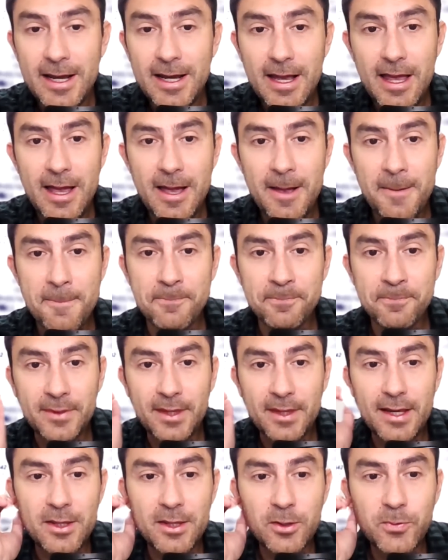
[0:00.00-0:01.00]
And
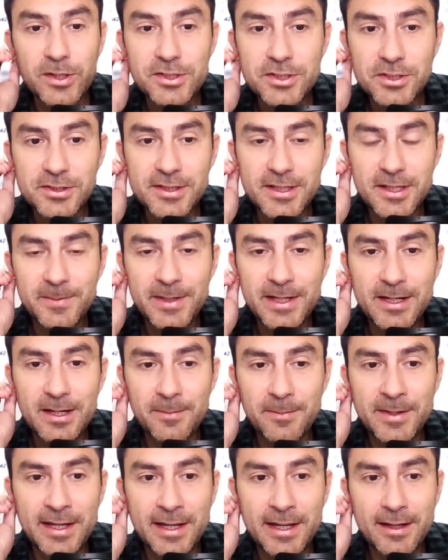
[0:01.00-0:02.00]
the questions that have been
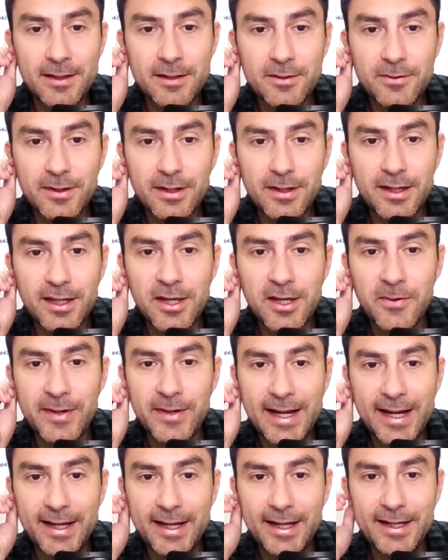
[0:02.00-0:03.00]
coming in through the
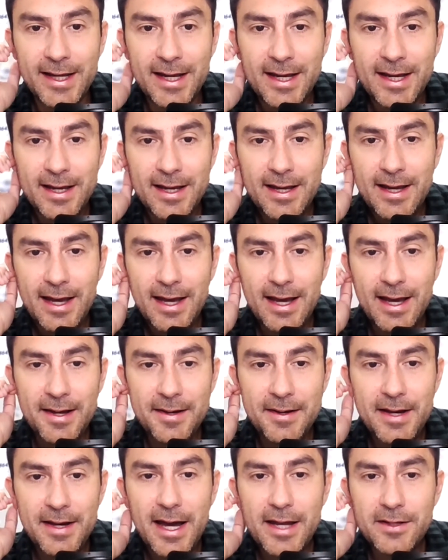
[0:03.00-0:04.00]
Q&A,
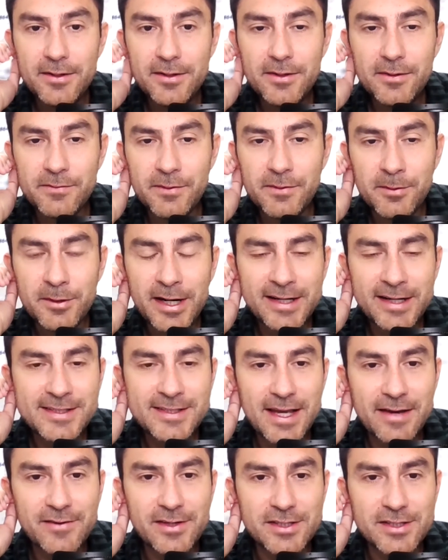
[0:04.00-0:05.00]
how do you, from Craig
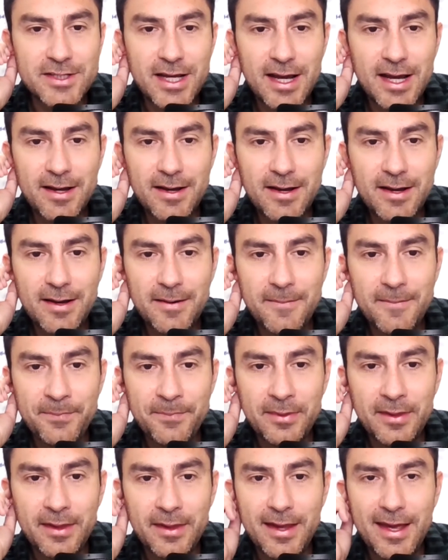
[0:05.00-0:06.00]
Savage,
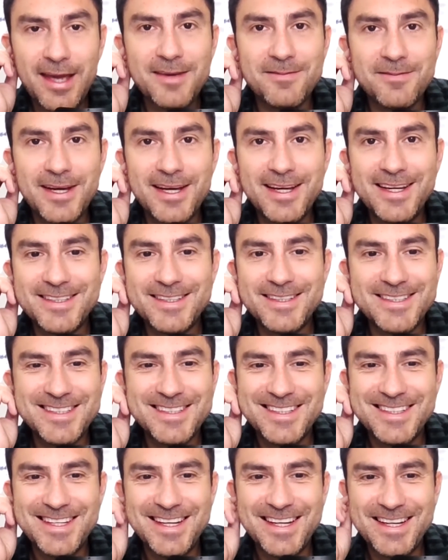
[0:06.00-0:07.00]
hey mate,
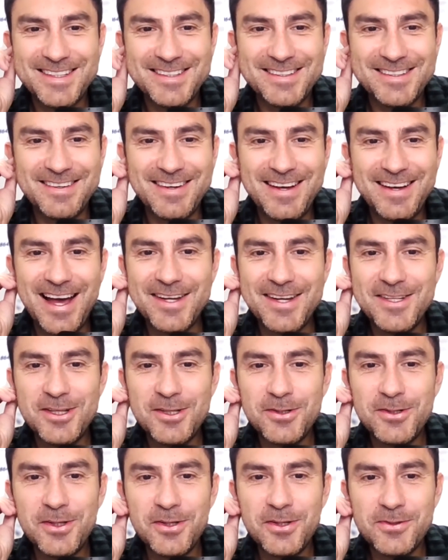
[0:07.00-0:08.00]
how do
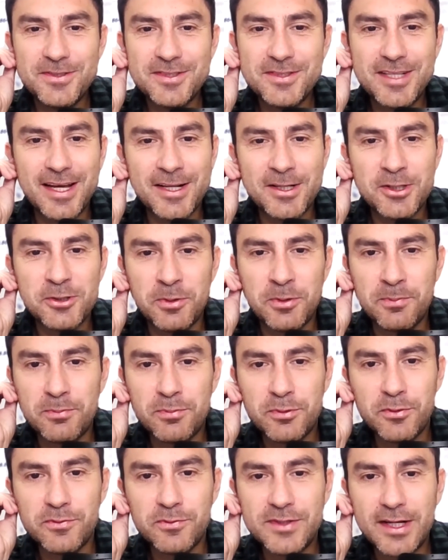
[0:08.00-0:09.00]
you use data to
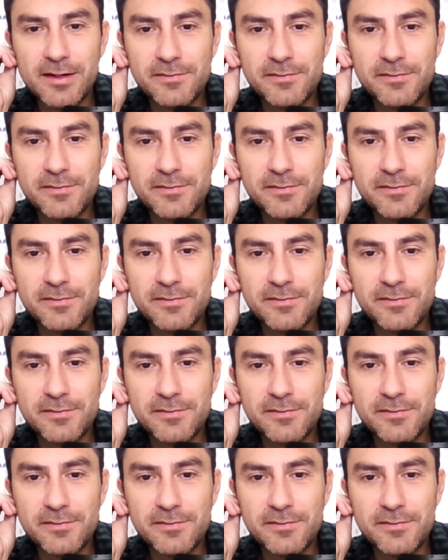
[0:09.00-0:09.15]
improve data